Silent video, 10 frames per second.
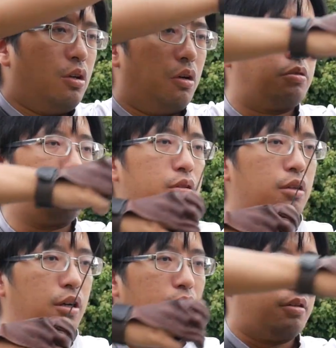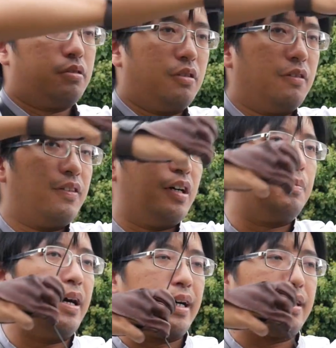or too long, or too far
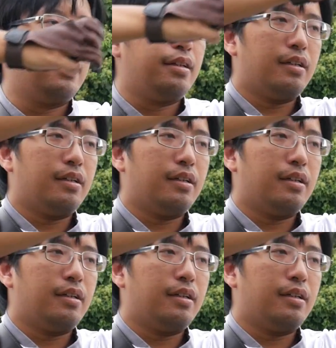back.